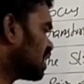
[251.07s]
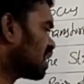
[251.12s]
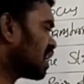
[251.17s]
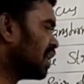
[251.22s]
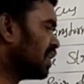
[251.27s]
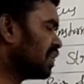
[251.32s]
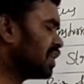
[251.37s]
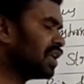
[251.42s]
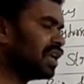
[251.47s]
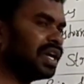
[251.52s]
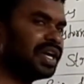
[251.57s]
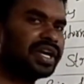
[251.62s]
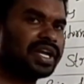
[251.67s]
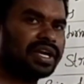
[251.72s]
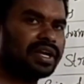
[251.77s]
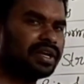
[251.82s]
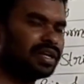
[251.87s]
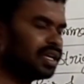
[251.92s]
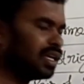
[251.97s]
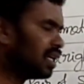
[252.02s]
and
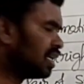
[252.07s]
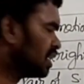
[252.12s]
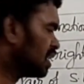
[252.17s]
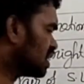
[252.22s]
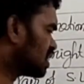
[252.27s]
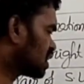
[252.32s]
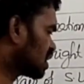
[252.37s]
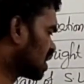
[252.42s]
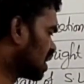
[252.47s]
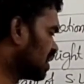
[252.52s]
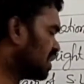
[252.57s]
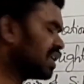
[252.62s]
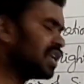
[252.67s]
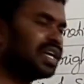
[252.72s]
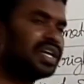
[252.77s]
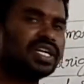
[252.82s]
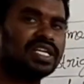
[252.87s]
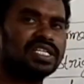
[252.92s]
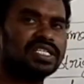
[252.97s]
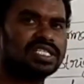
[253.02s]
continuity, in this
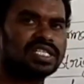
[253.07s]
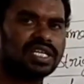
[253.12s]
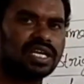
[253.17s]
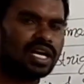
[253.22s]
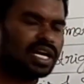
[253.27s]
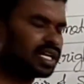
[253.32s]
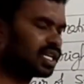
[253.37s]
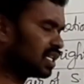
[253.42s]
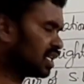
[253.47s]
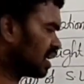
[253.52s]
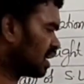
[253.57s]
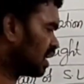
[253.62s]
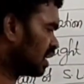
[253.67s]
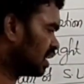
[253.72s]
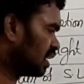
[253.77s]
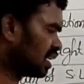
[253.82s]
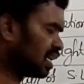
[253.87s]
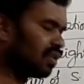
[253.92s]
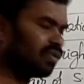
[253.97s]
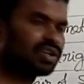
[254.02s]
continuity is not there
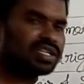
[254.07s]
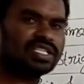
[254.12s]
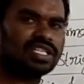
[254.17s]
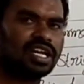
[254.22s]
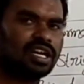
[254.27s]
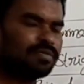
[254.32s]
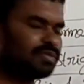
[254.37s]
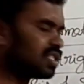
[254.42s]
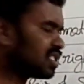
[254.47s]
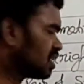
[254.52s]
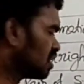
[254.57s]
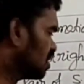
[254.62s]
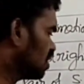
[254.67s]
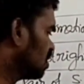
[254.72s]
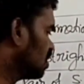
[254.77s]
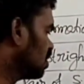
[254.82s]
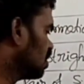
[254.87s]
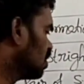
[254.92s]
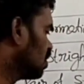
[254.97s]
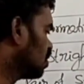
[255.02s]
in our syllabus.
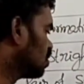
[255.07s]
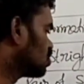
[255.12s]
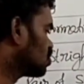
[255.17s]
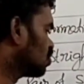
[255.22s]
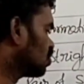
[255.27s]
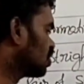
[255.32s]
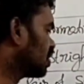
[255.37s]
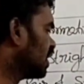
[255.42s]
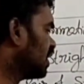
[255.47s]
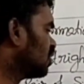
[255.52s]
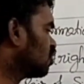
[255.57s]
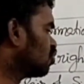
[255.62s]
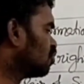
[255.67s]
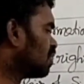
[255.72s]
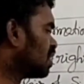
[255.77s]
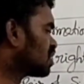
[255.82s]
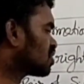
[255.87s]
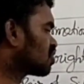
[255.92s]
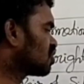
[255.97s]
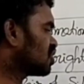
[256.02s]
So
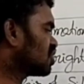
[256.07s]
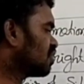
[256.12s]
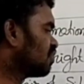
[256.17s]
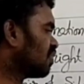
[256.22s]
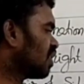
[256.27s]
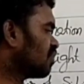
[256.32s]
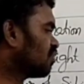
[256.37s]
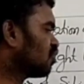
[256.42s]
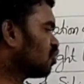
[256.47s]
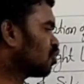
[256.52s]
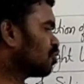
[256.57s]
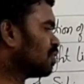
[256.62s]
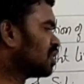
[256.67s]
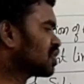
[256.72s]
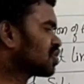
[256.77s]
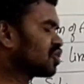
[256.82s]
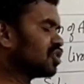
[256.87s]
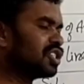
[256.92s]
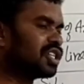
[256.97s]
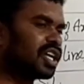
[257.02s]
3-2 marks question, 1-4
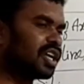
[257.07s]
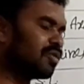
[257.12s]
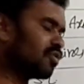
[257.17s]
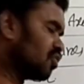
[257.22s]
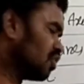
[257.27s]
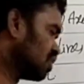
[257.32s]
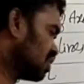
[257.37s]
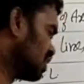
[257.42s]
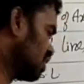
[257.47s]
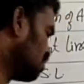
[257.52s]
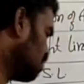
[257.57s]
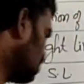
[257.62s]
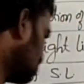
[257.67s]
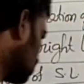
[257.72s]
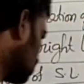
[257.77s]
marks question, 10